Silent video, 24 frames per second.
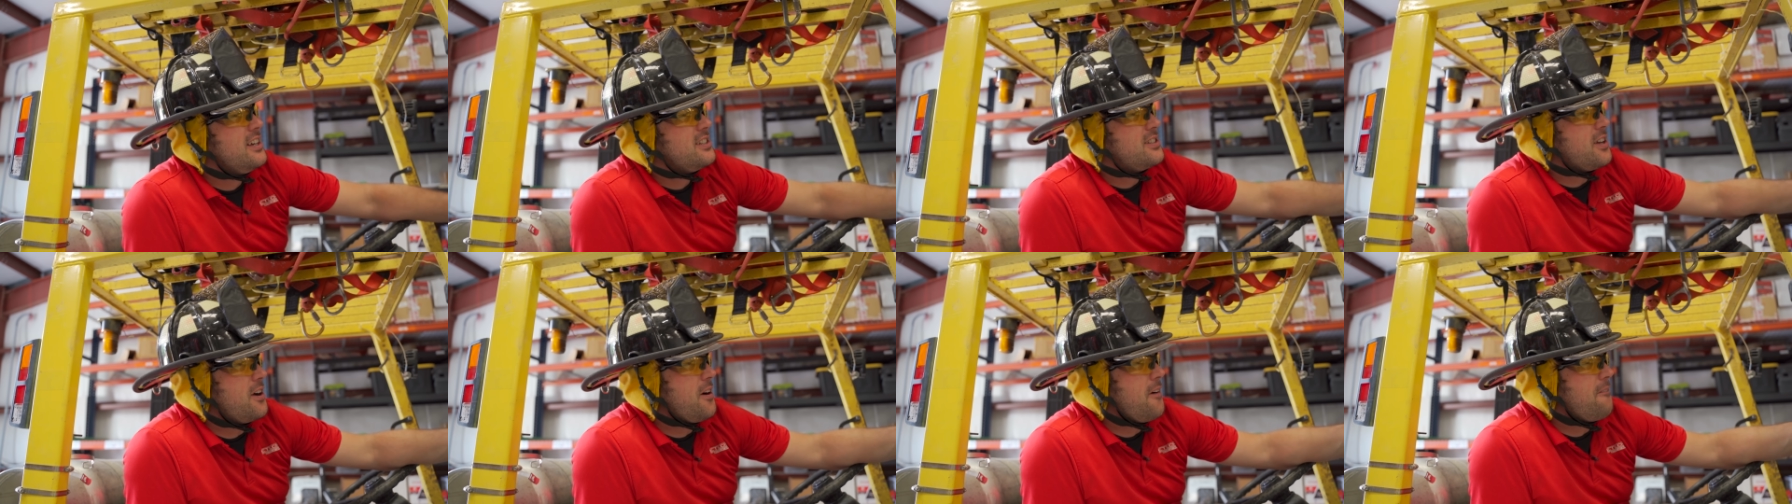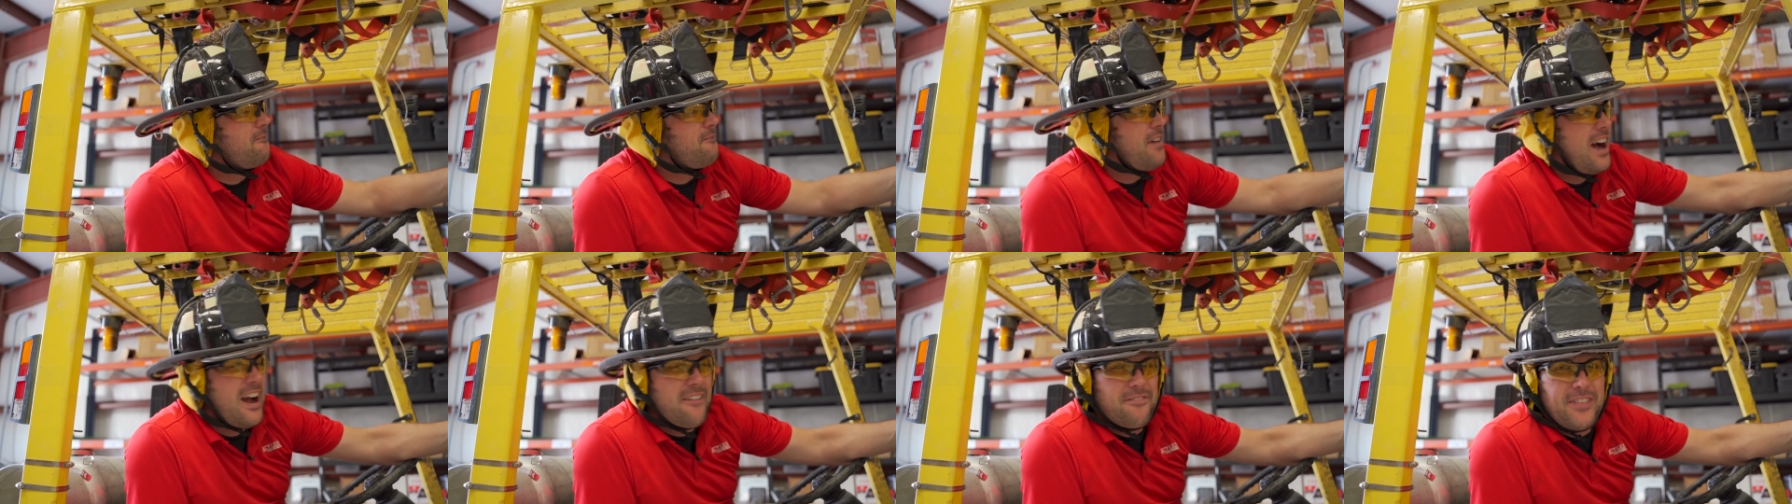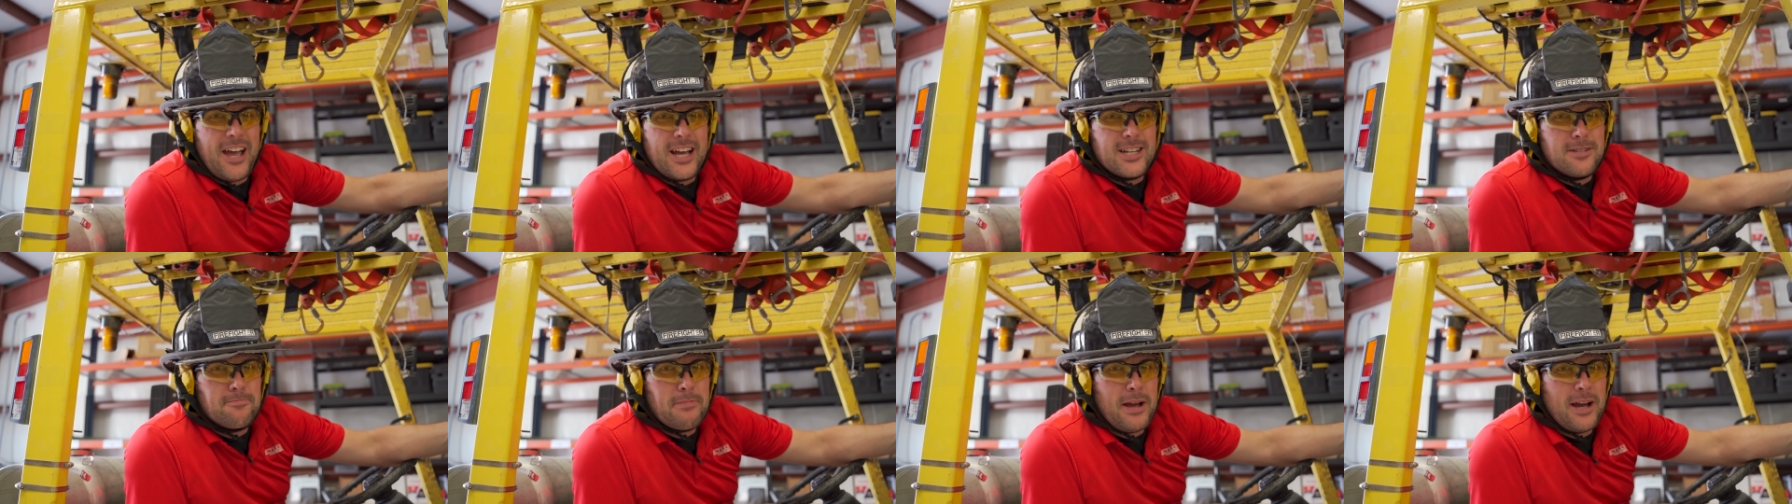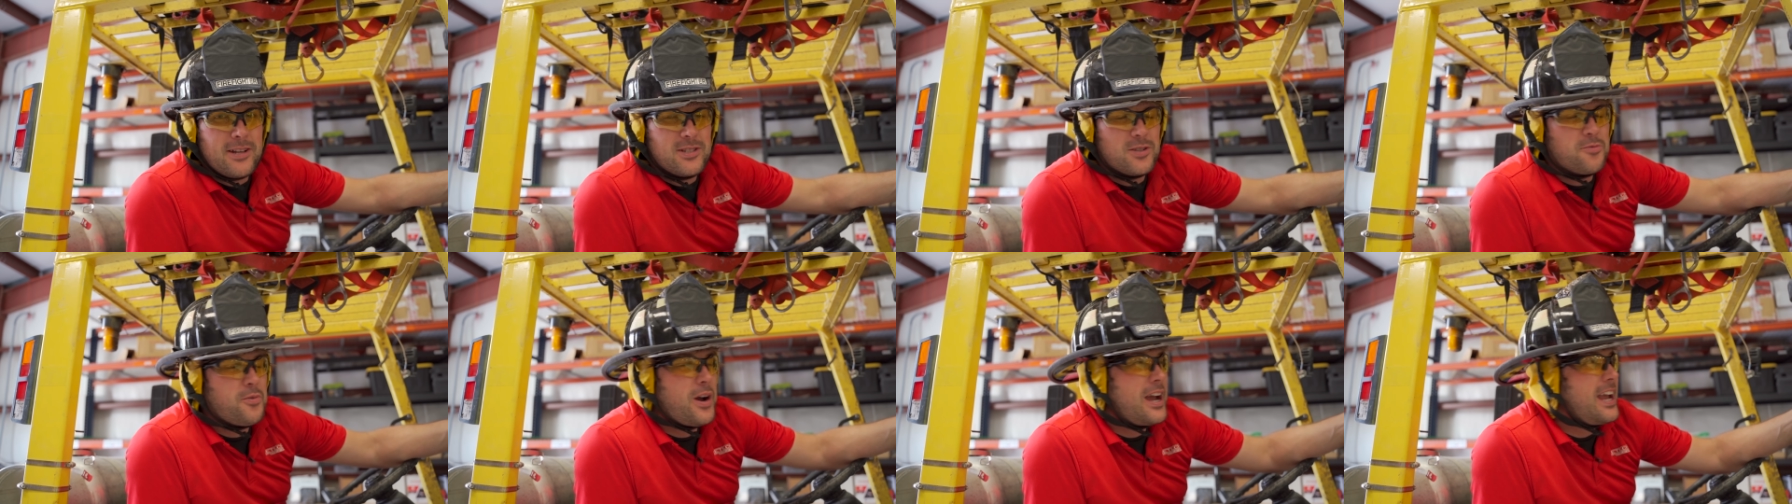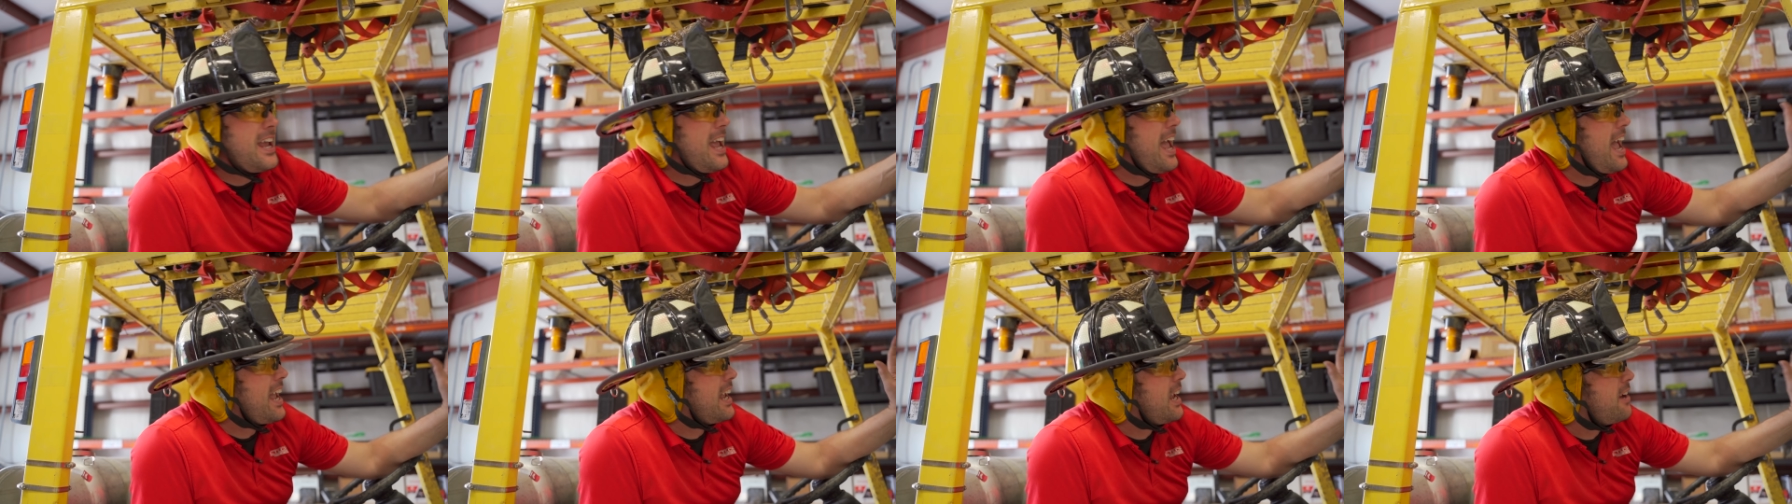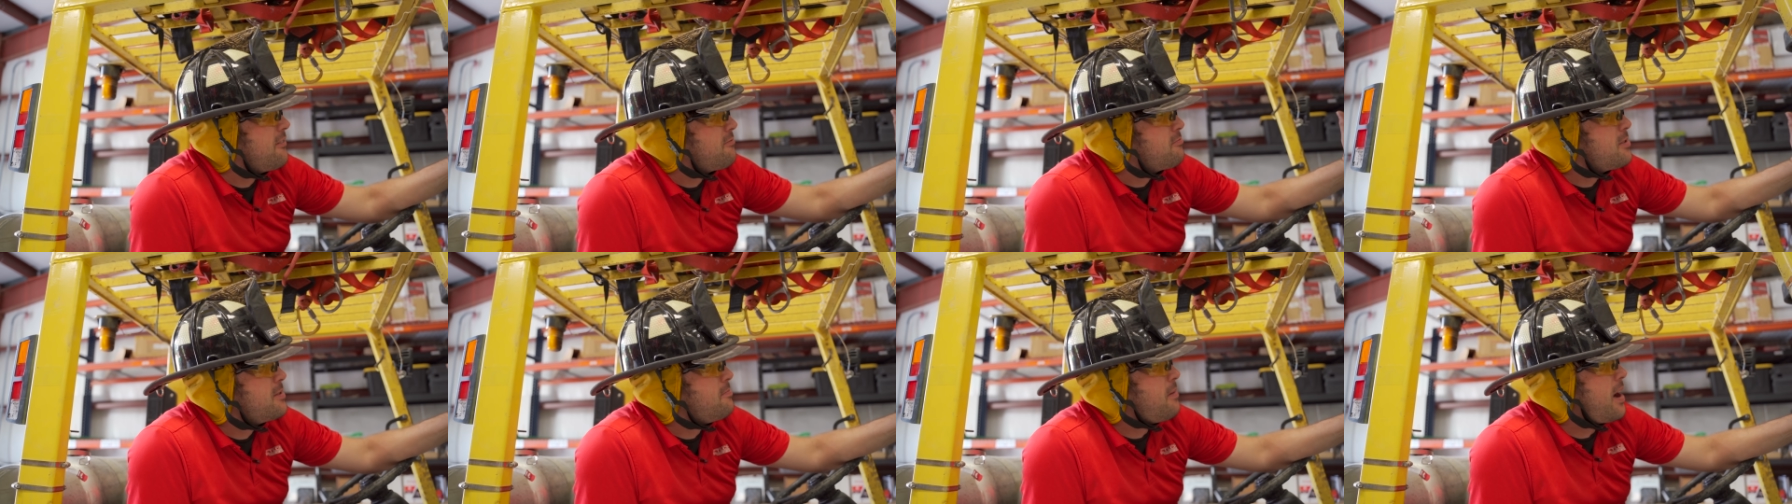So five thousand pounds of weight
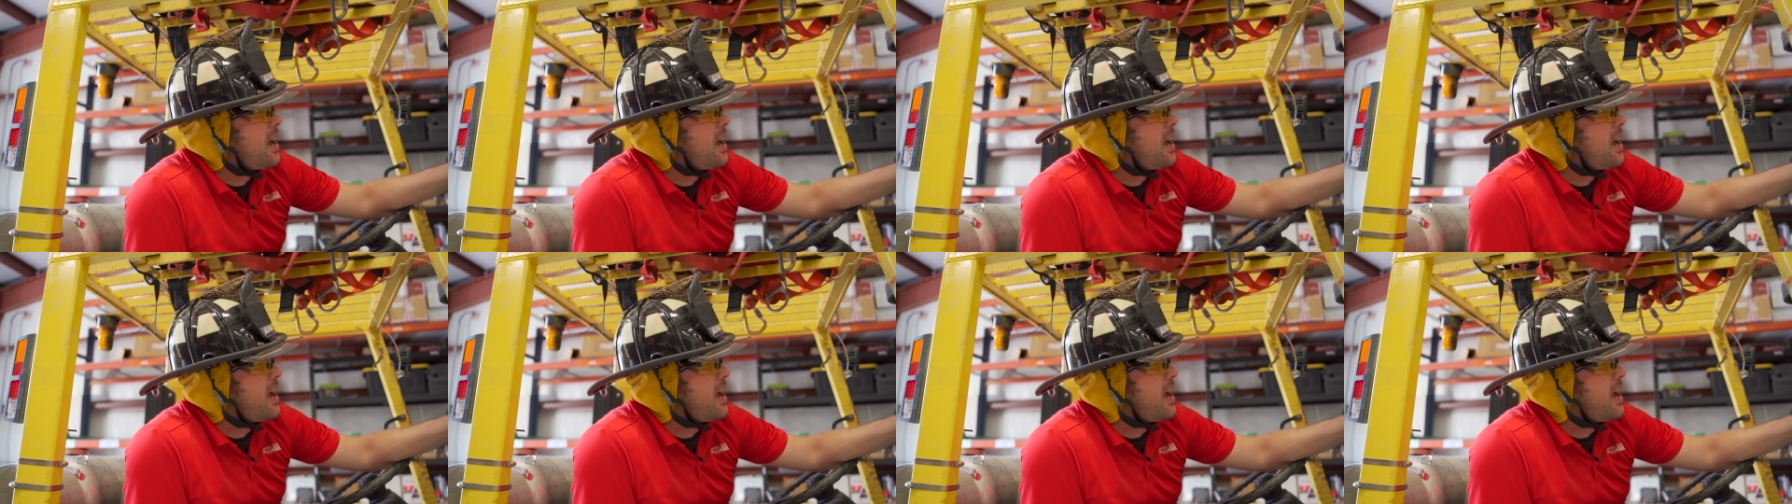hanging from the